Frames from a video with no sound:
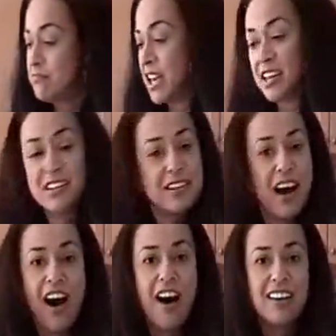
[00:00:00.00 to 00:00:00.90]
make
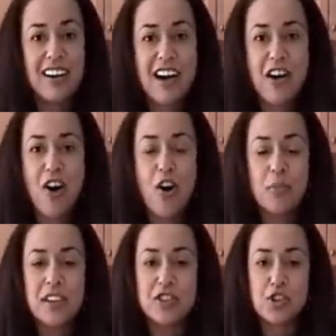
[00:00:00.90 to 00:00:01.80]
a challah at
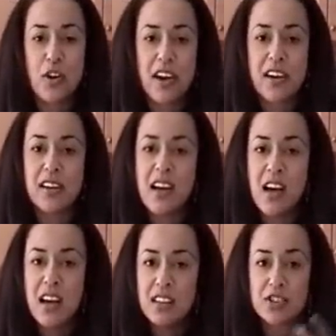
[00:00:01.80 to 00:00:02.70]
home, enjoy it,
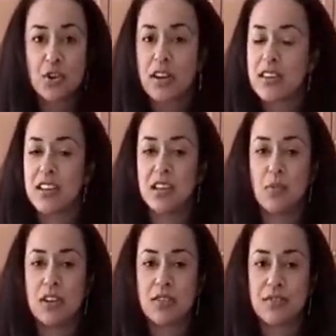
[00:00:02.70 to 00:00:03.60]
enjoy
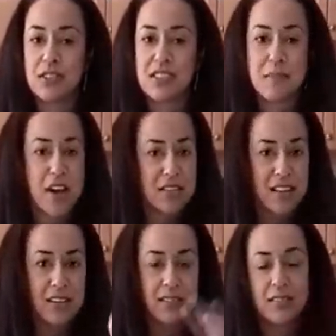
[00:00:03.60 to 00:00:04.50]
the wonderful smells
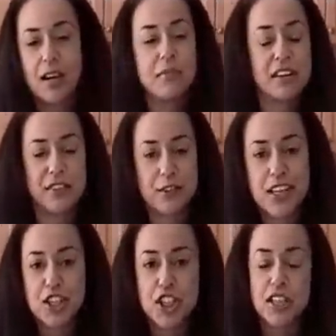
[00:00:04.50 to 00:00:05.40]
that come out of your
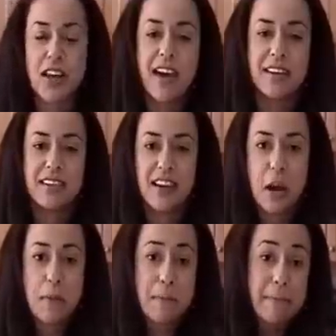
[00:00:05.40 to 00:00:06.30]
kitchen, and
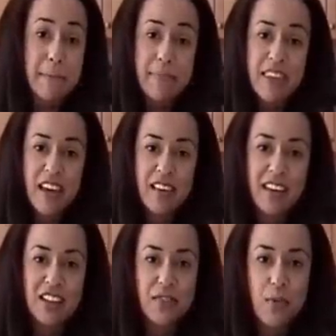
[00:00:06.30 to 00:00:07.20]

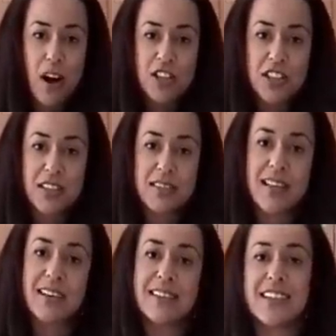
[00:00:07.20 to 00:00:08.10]
thanks for watching
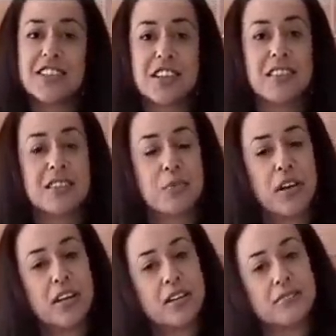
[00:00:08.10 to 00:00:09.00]
Sandy's Kitchen this week.